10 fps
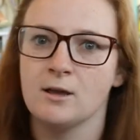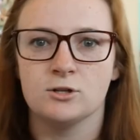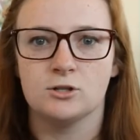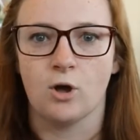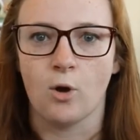
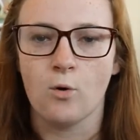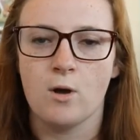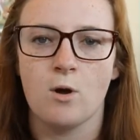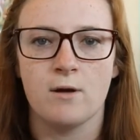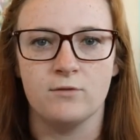so
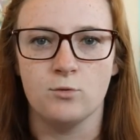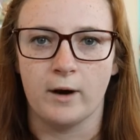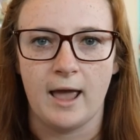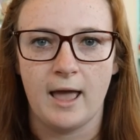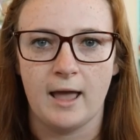if you want to
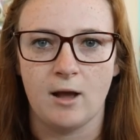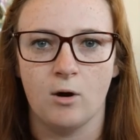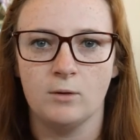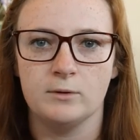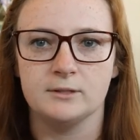hang on,
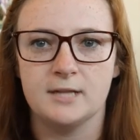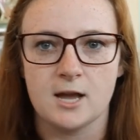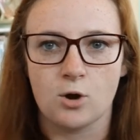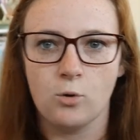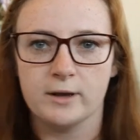we will take a
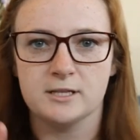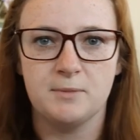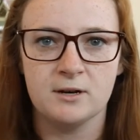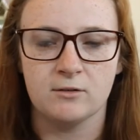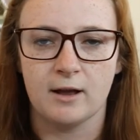quick spin
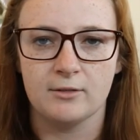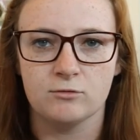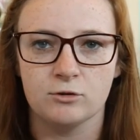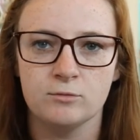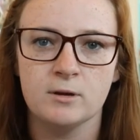around the
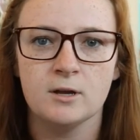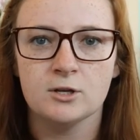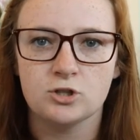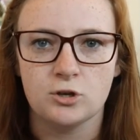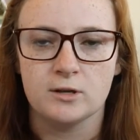room so
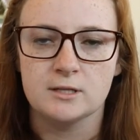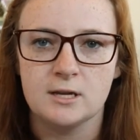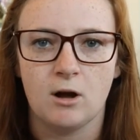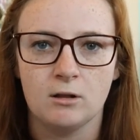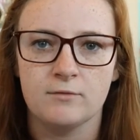you can see
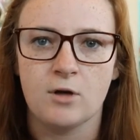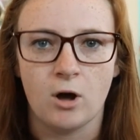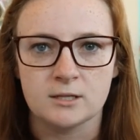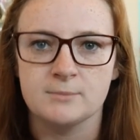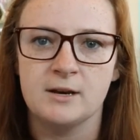all of the
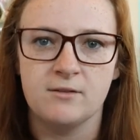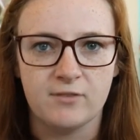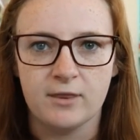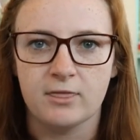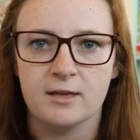awesome and
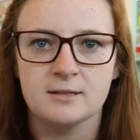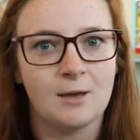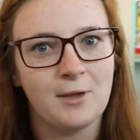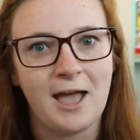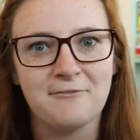fun things that we
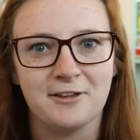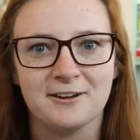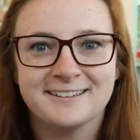have here.